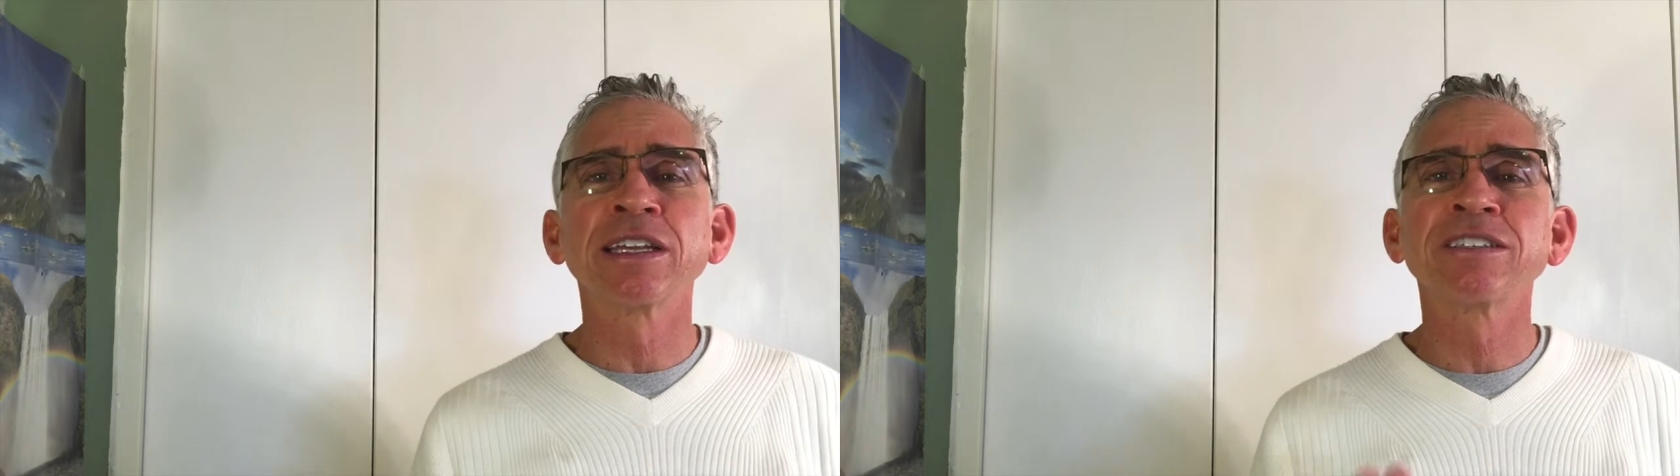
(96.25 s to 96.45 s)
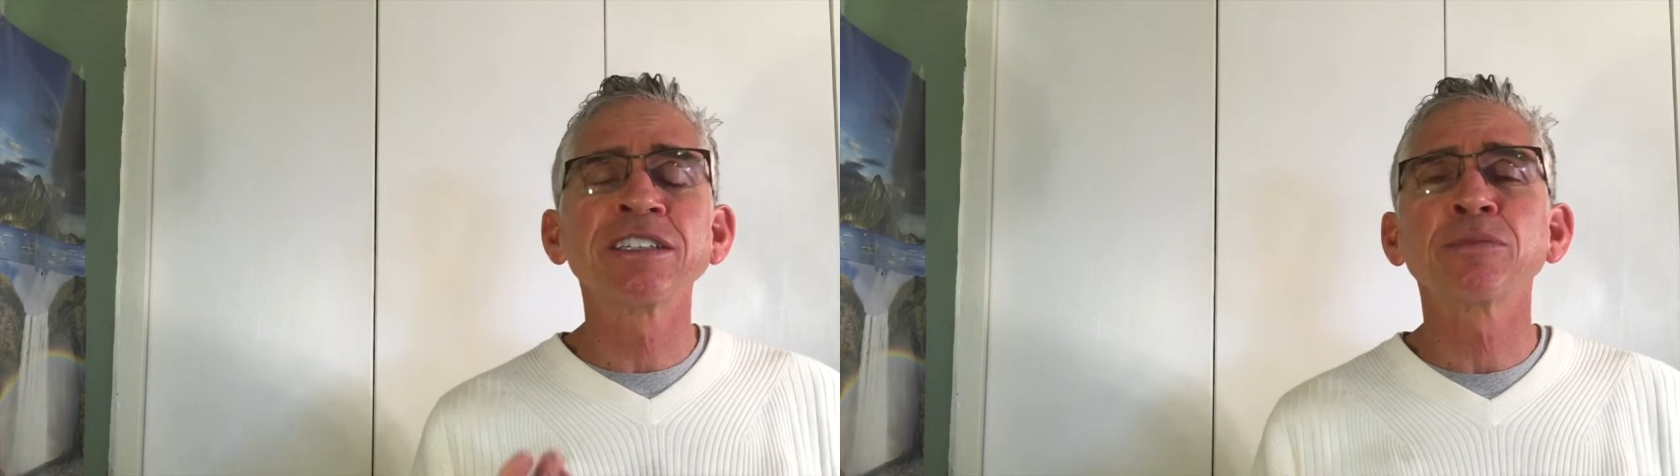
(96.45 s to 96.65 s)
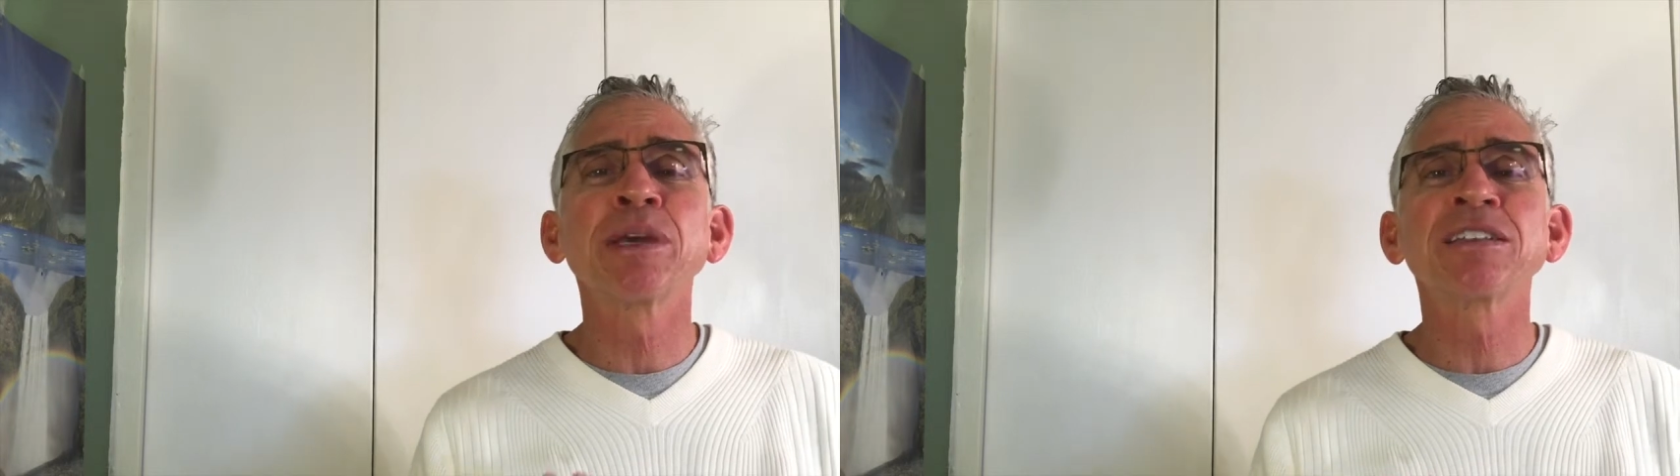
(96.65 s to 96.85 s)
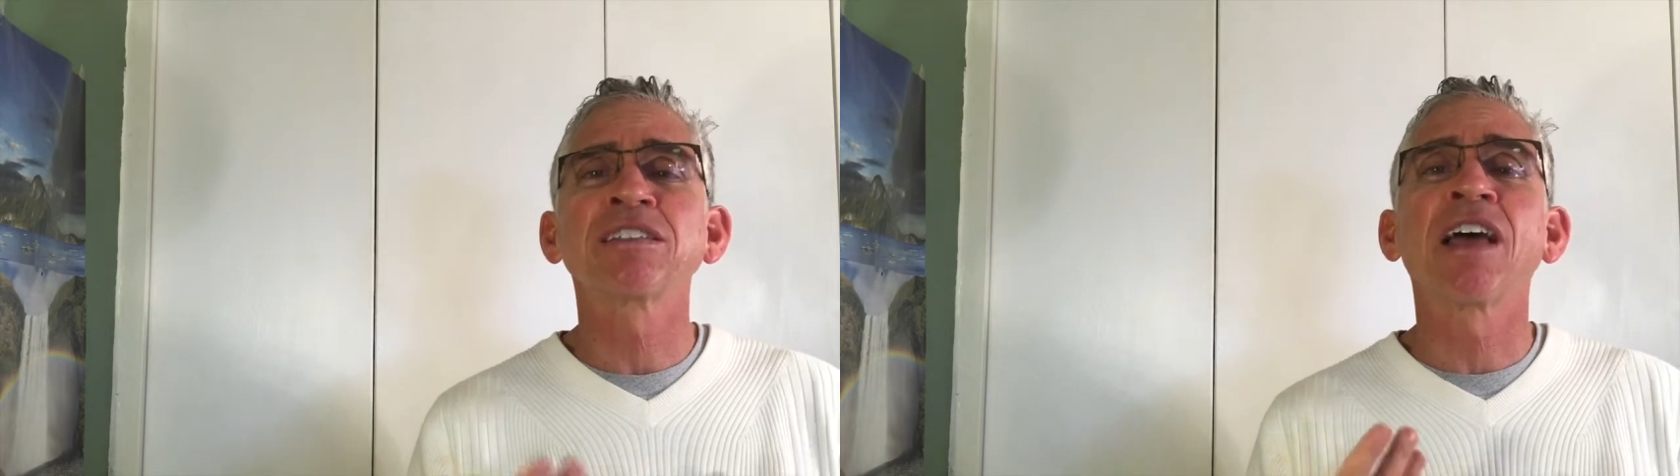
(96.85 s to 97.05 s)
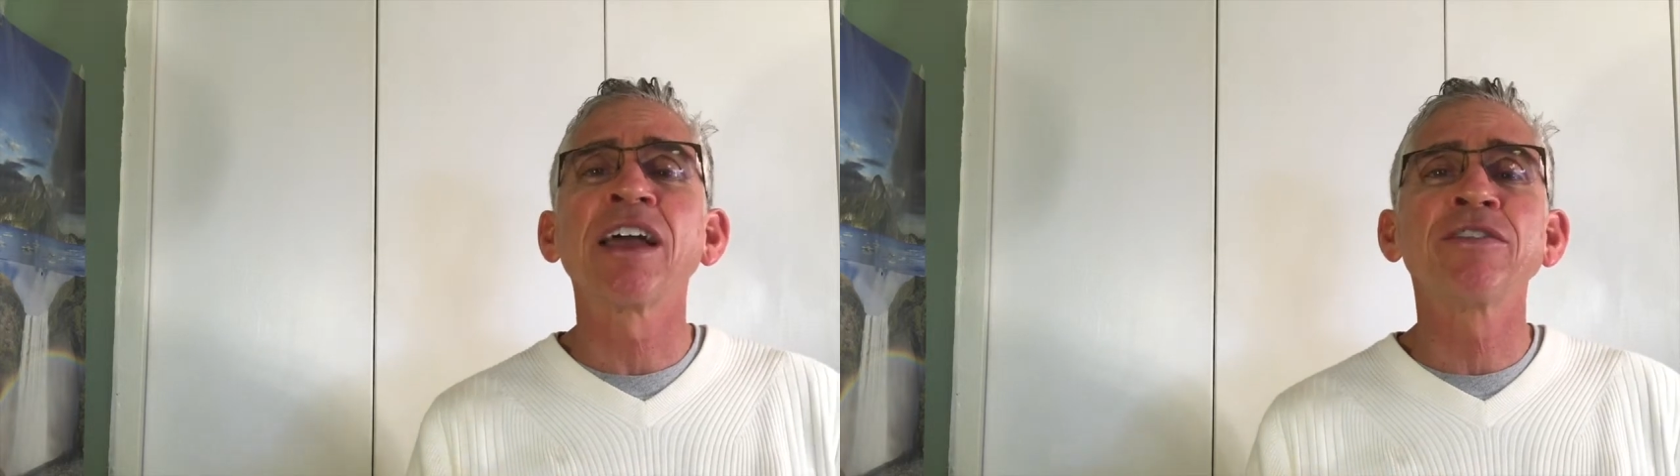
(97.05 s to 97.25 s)
and it just
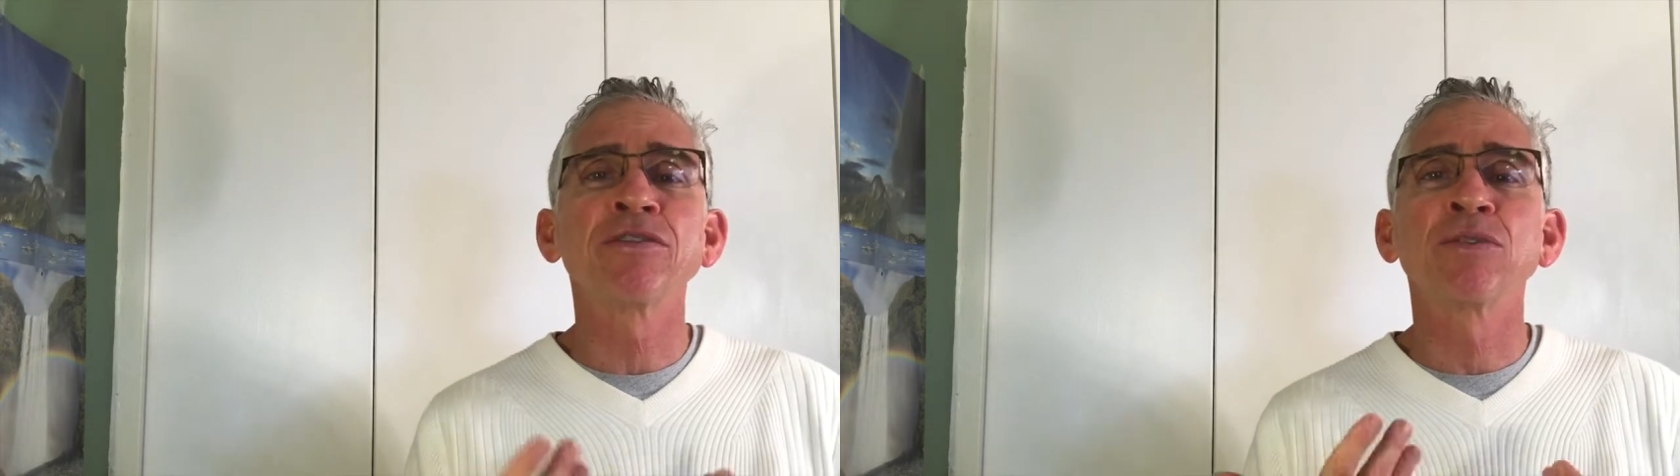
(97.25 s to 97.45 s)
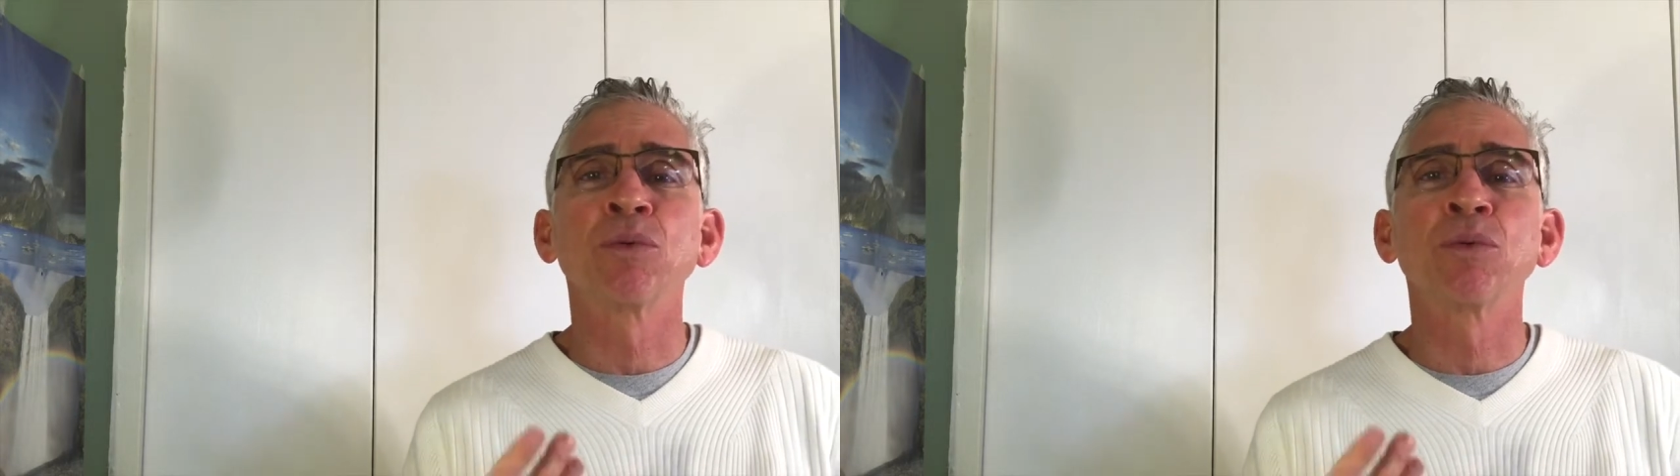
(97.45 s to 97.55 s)
makes life